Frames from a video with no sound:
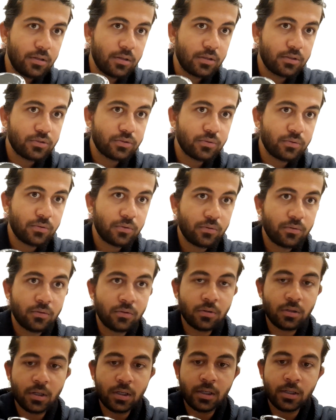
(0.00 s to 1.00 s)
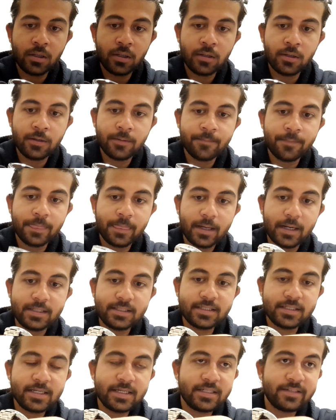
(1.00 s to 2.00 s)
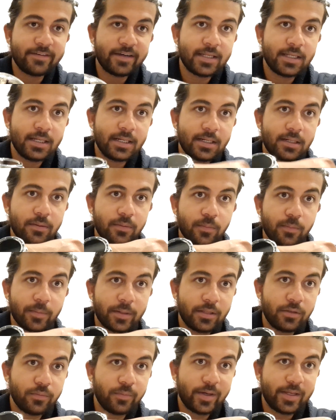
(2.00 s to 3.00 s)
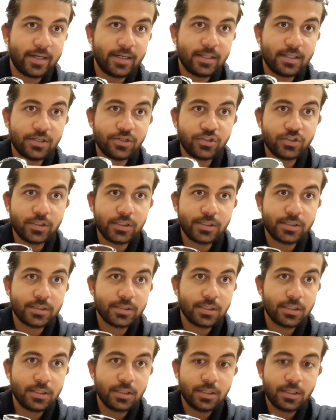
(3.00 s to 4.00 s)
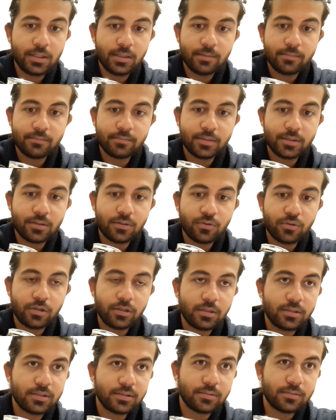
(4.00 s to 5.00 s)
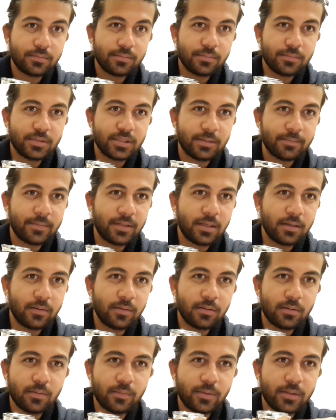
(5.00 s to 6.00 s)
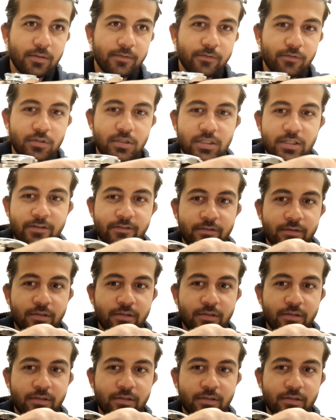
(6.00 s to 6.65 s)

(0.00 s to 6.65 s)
So I'd suggest wearing it when you're wearing t-shirts, but not something with a full sleeve